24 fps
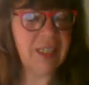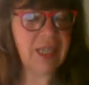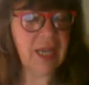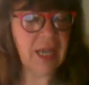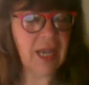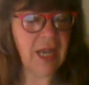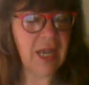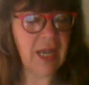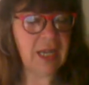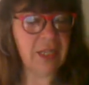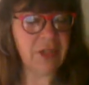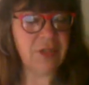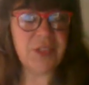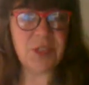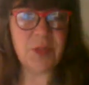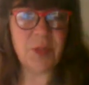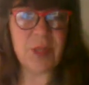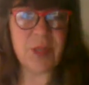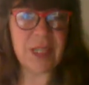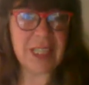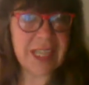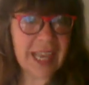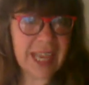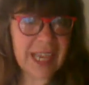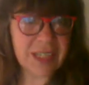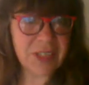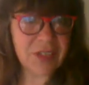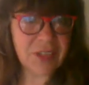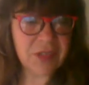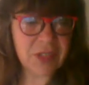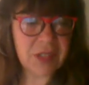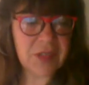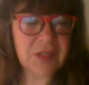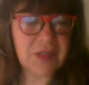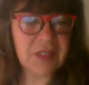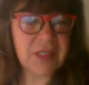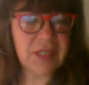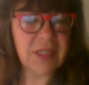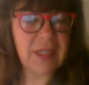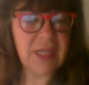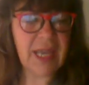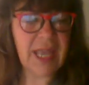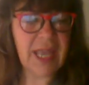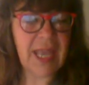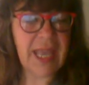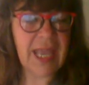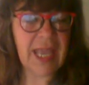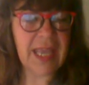I used to be an actress,
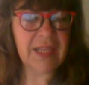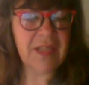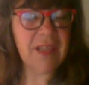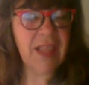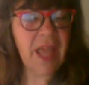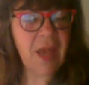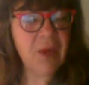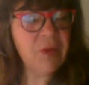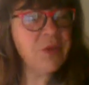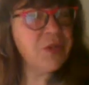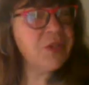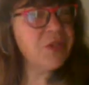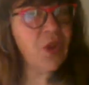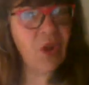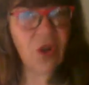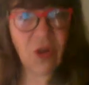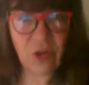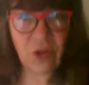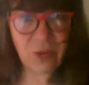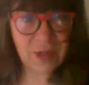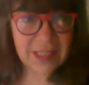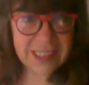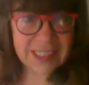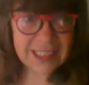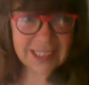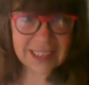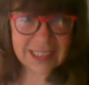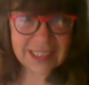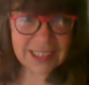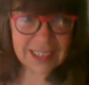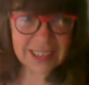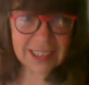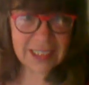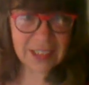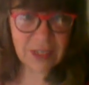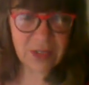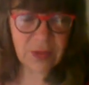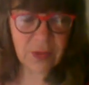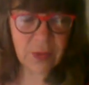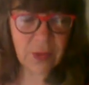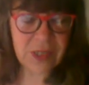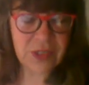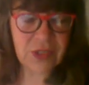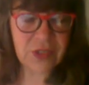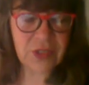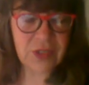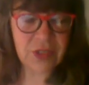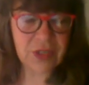and that was always the key
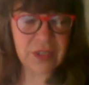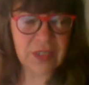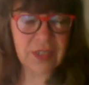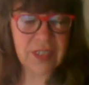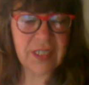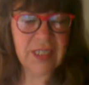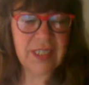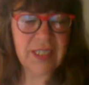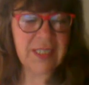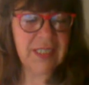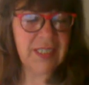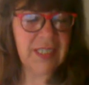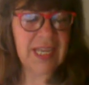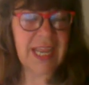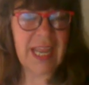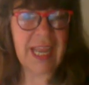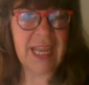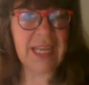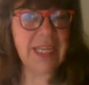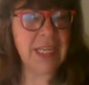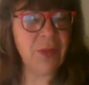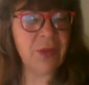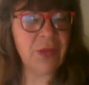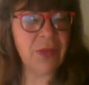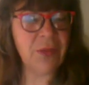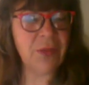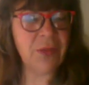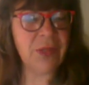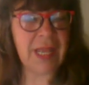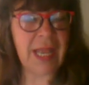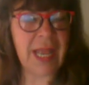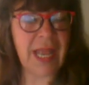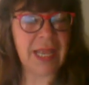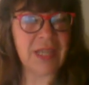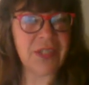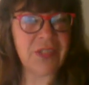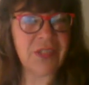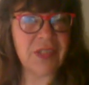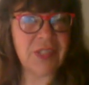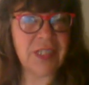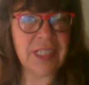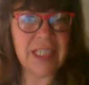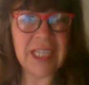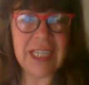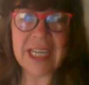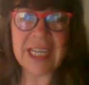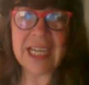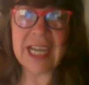question that anyone would ask,
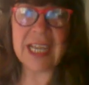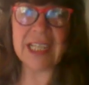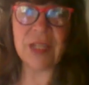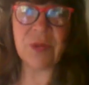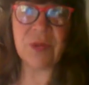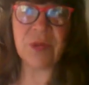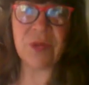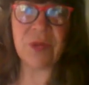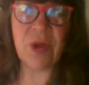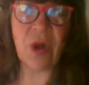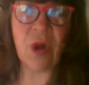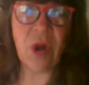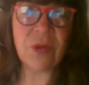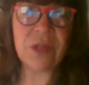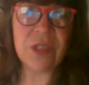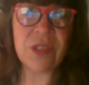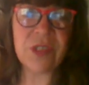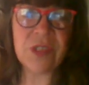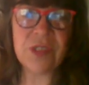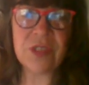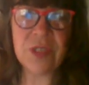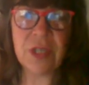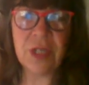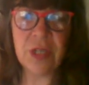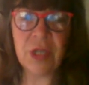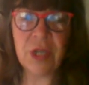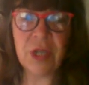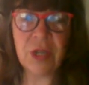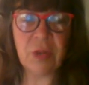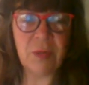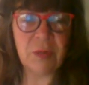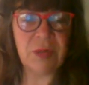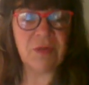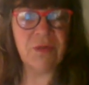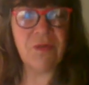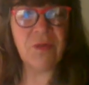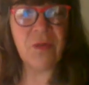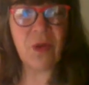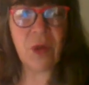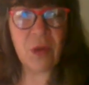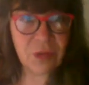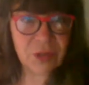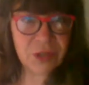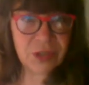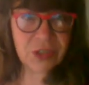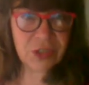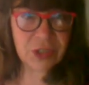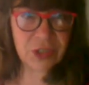and that would always be
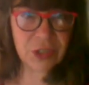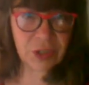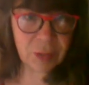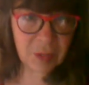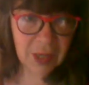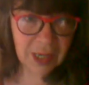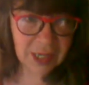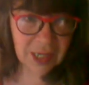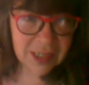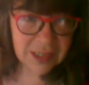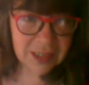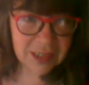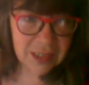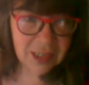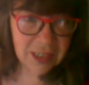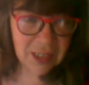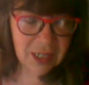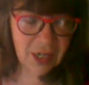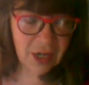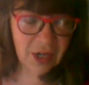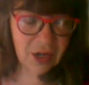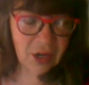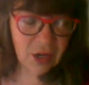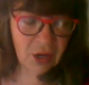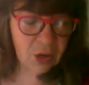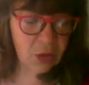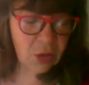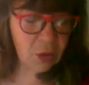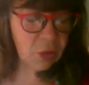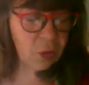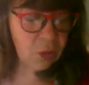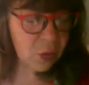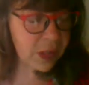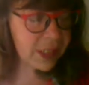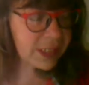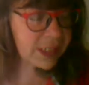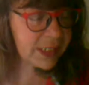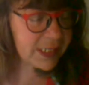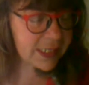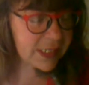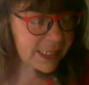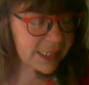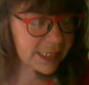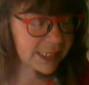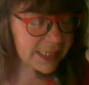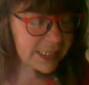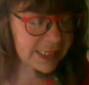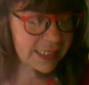foremost in your mind. What is the
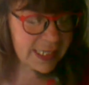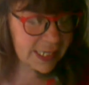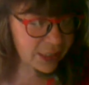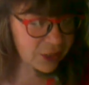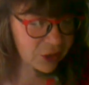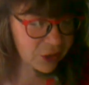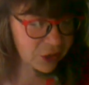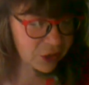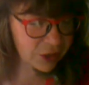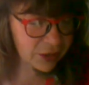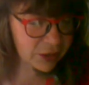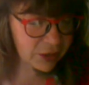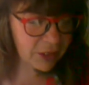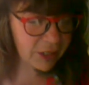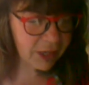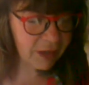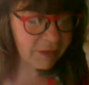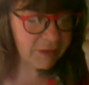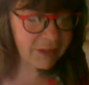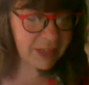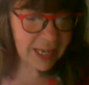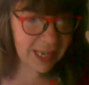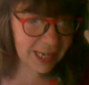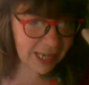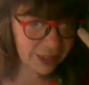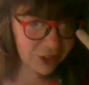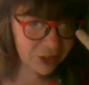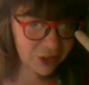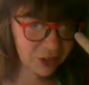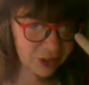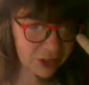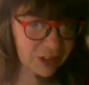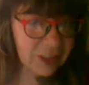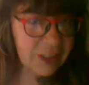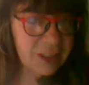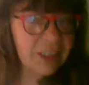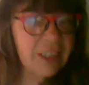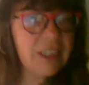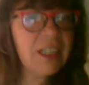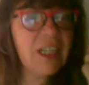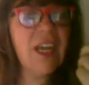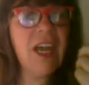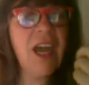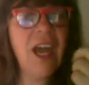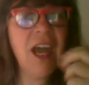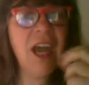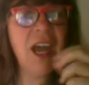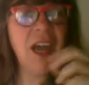intention of the action
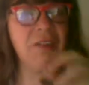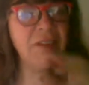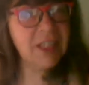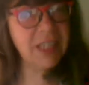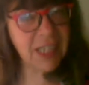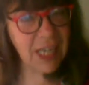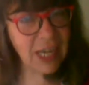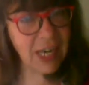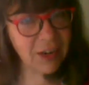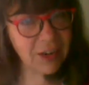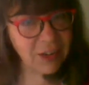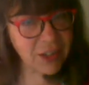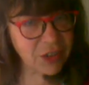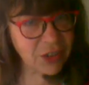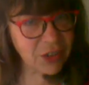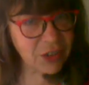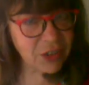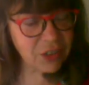of the character?